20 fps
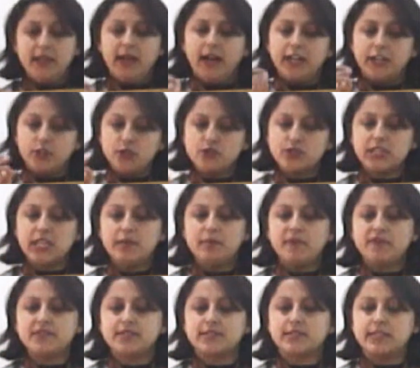A new scheme
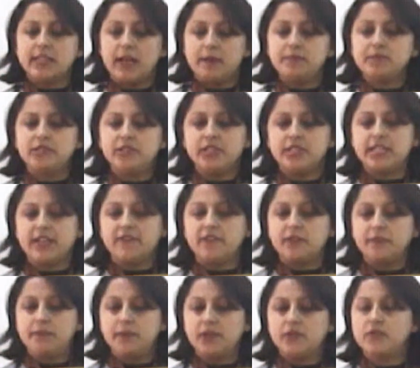of slum
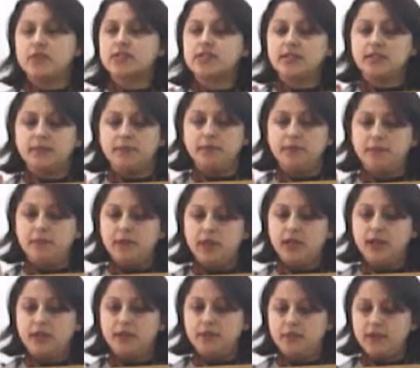redevelopment
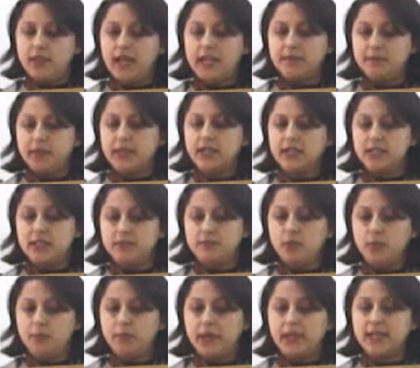had begun in
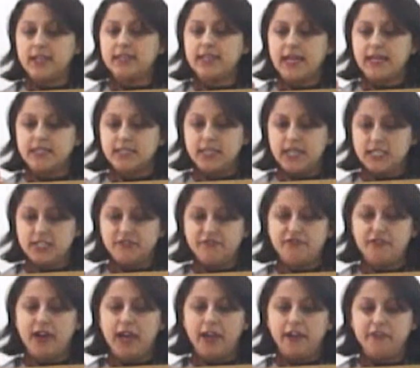Mumbai in
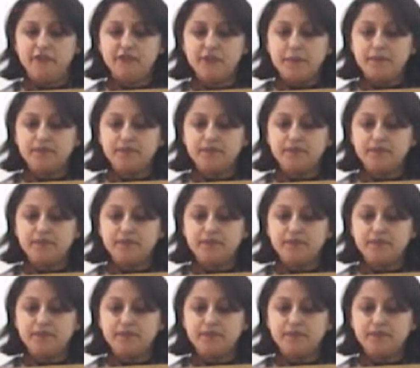1995